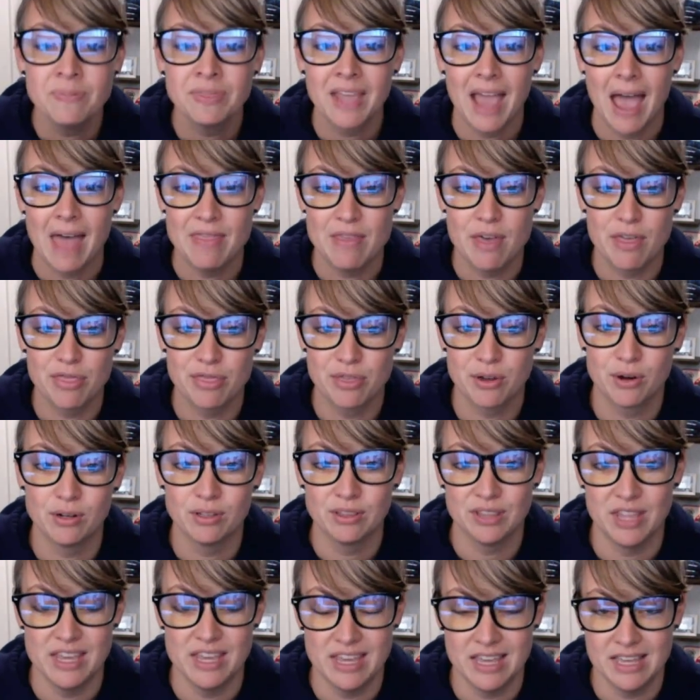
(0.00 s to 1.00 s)
And the
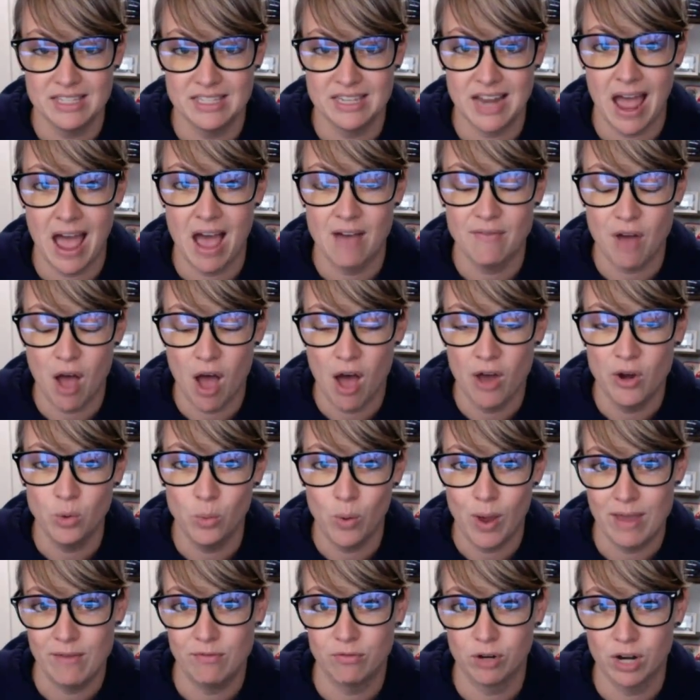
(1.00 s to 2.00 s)
third thing is to have
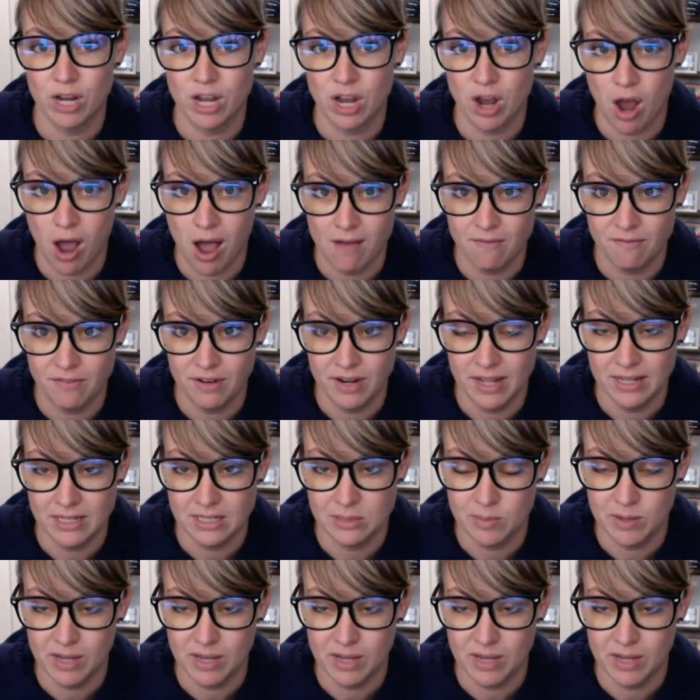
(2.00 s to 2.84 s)
unwavering confidence,